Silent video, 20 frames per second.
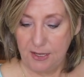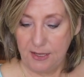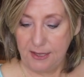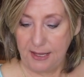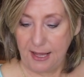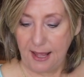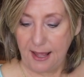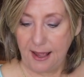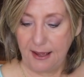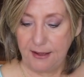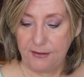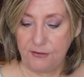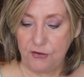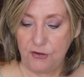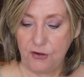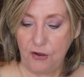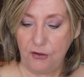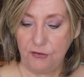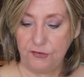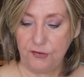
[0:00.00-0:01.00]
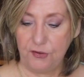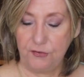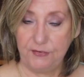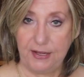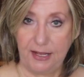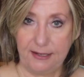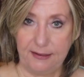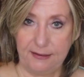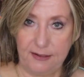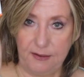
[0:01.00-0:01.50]
yeah, you know, so you've
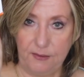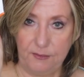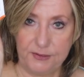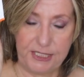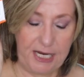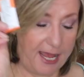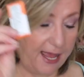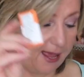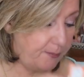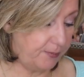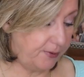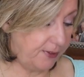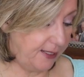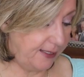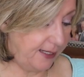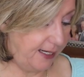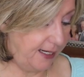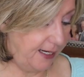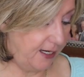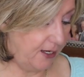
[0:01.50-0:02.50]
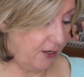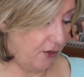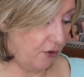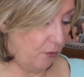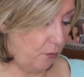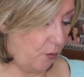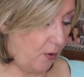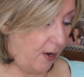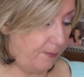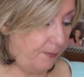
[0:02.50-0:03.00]
got a little tablet
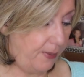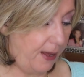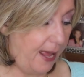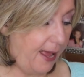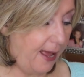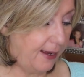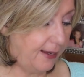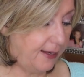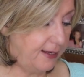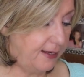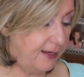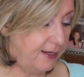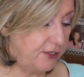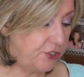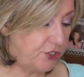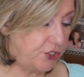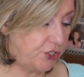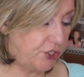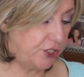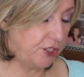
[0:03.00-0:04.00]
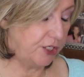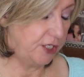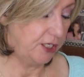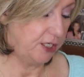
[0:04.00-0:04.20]
here, one package,